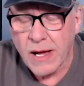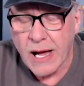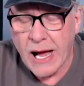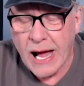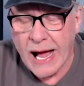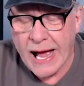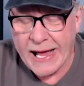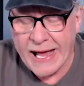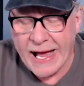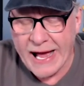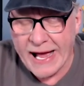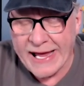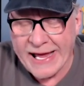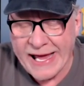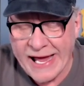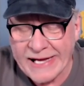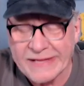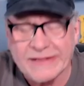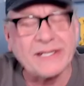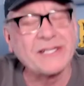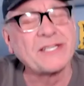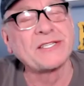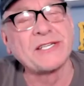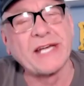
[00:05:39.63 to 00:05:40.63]
I
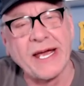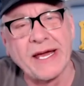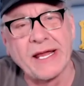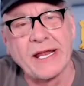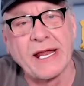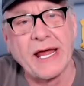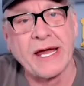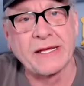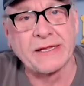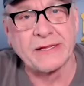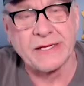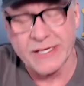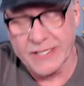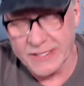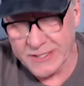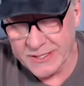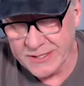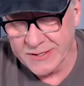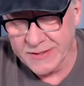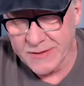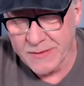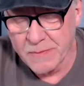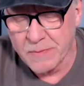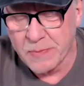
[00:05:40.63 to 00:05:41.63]
hate to say it like
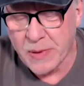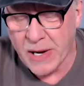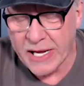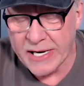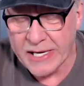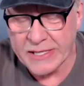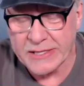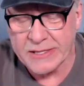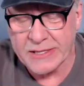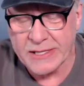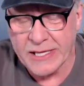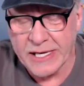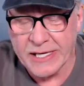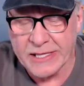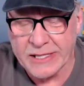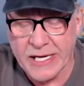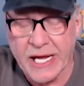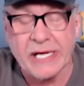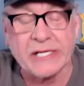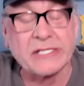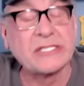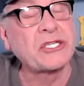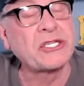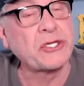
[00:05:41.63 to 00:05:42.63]
this, but it, it
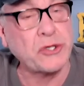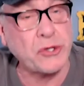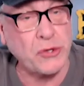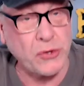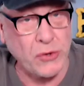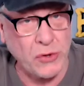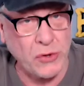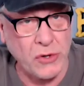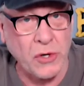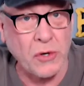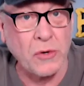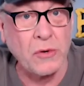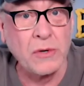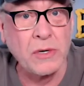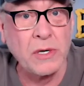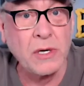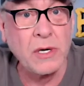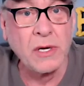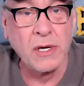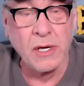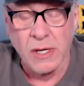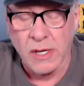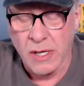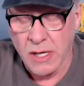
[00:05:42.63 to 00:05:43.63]
it's true.
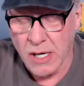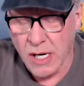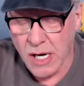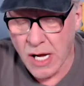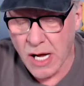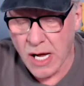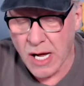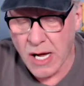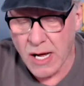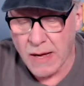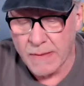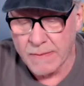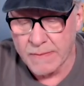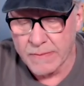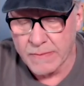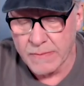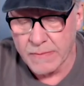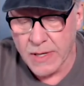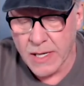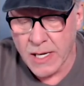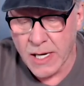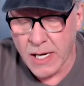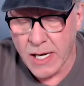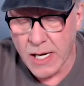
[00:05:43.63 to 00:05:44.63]
Um,
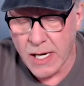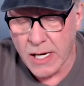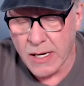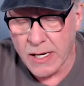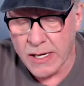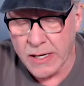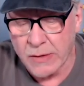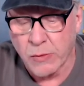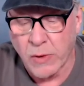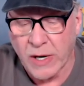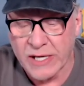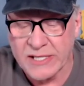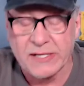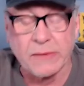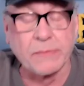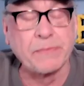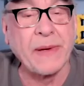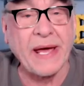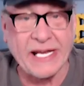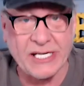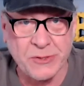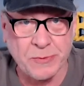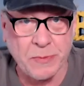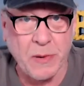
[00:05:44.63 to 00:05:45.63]
uh, it wasn't
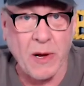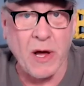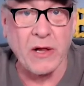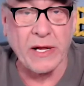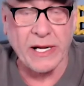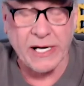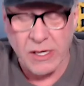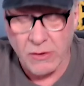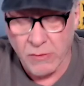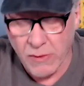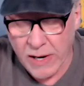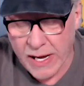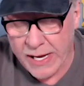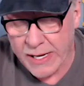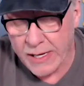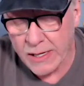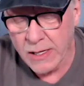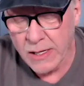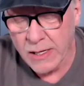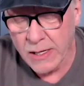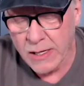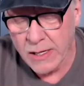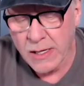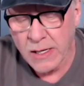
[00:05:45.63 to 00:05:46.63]
baseball anyway.
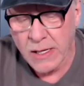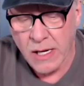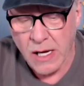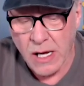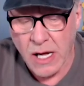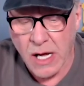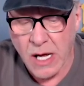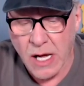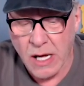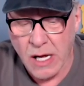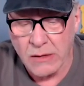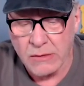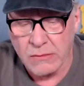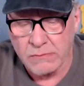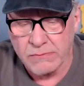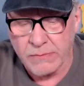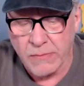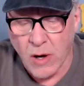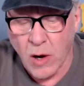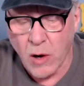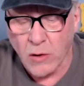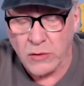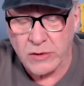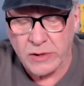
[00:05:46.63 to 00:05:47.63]
Uh,
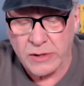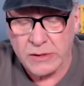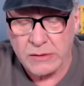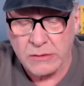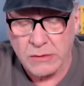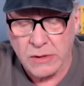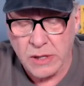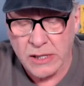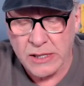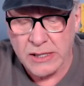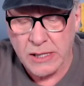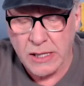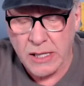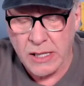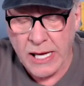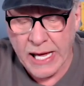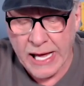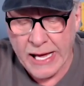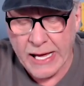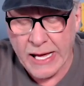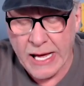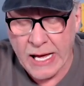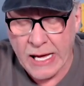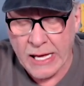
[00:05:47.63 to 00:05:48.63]
Oakland, uh,
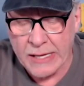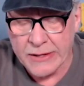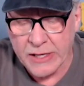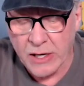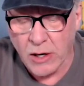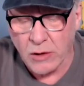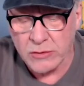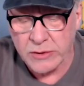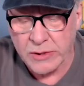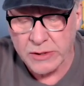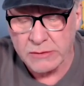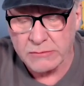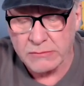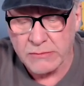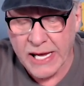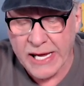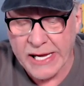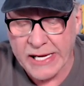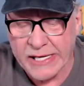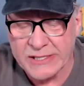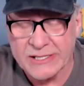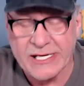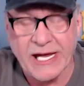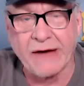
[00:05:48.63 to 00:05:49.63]
uh, the Oakland
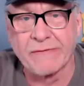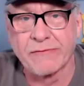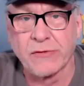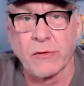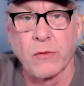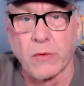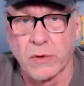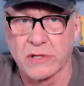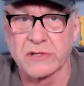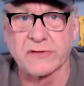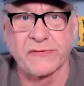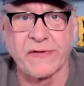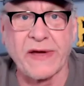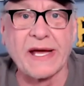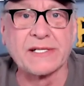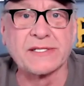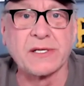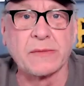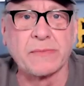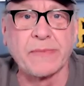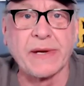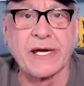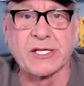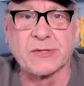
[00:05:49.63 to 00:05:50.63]
A's have the worst fans
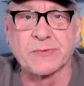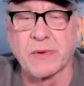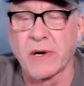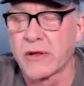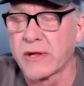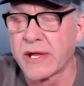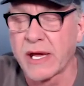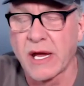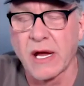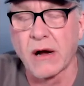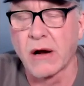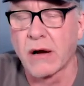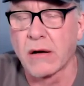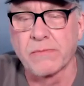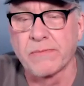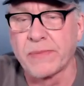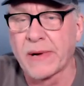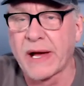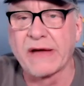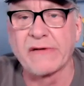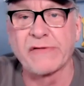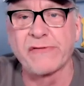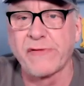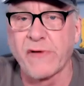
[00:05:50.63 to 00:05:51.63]
in baseball. They are
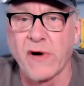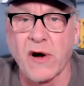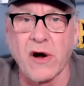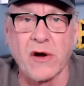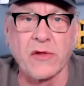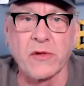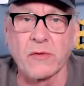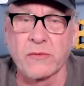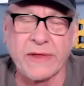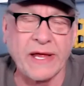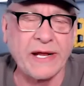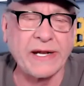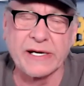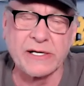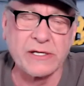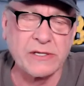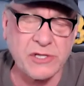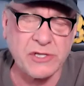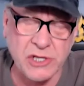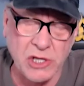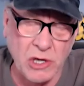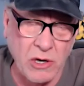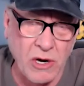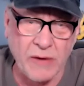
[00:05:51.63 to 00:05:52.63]
by far. The, they didn't
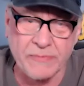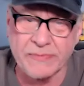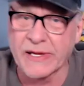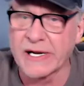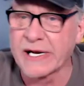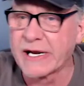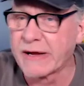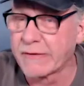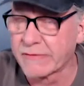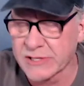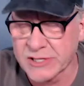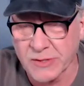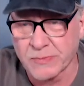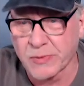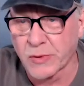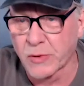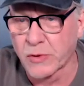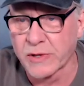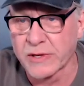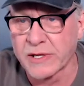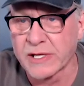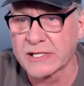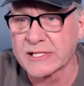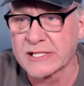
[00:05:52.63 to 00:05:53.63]
show up. They never
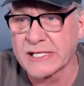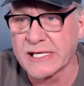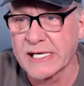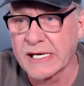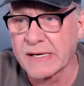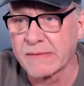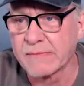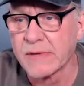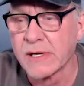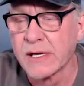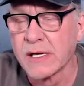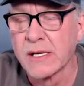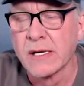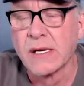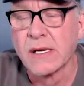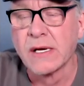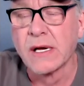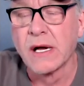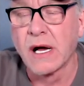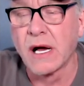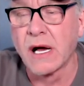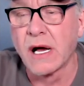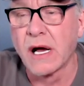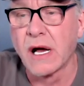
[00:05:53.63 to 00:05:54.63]
supported the team
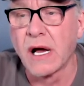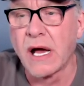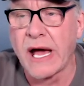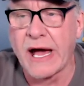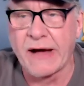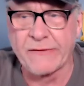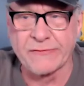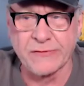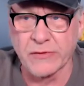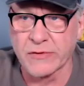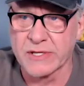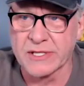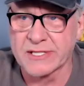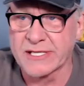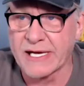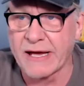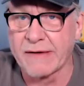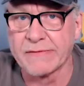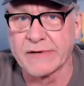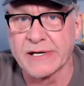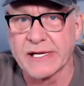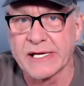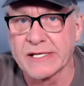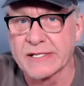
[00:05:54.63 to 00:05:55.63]
uh, after the
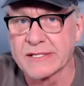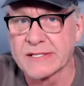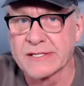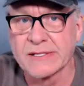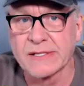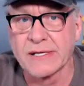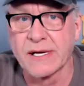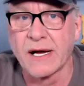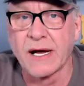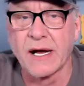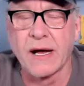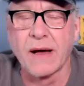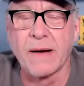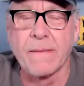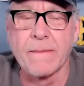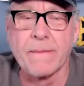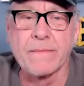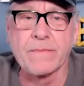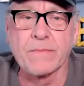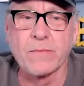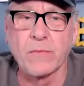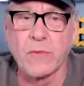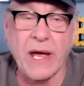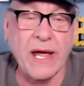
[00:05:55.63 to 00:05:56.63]
seventies,
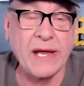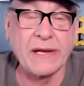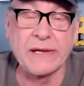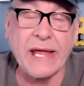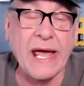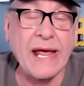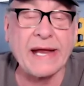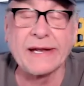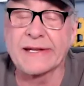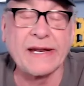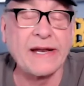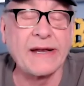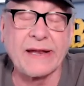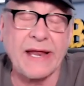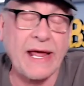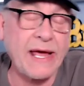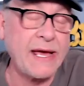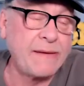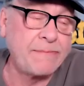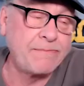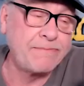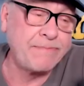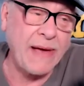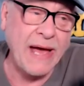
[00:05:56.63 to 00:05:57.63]
um, and they did.
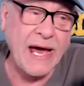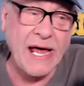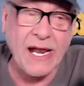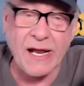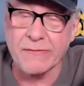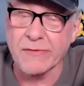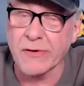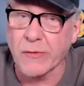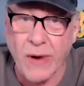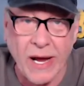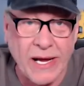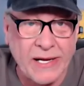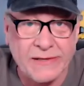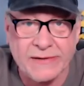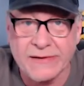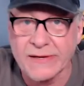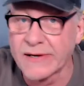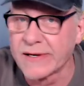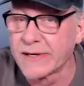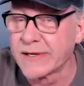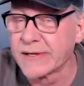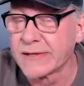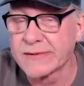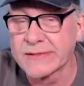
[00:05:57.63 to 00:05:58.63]
They had every right
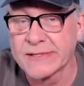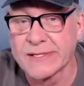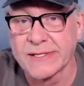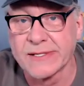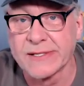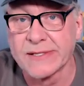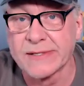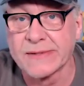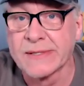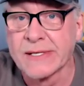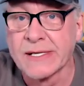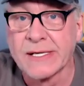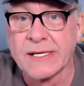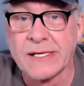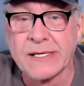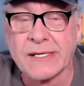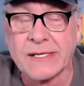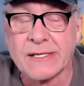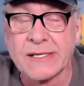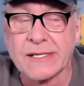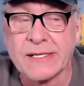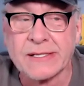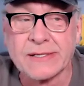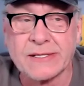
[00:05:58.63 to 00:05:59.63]
to to.
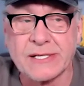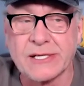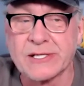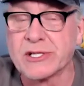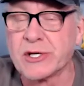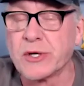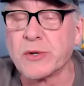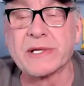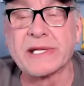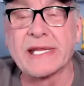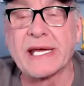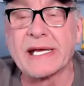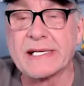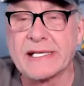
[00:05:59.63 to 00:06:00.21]
to do what they